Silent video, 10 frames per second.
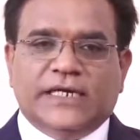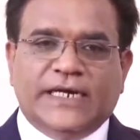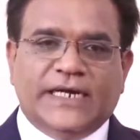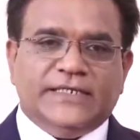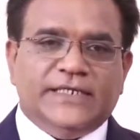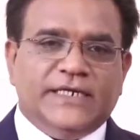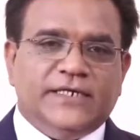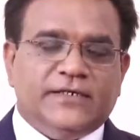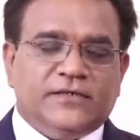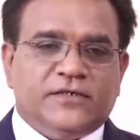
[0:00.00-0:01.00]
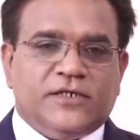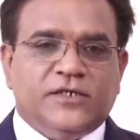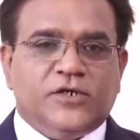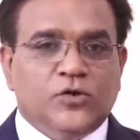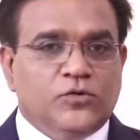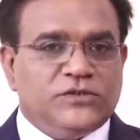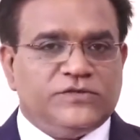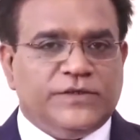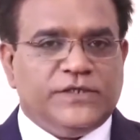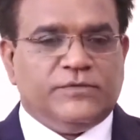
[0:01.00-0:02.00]
and then concludes
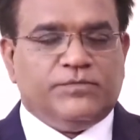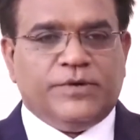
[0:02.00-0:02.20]
with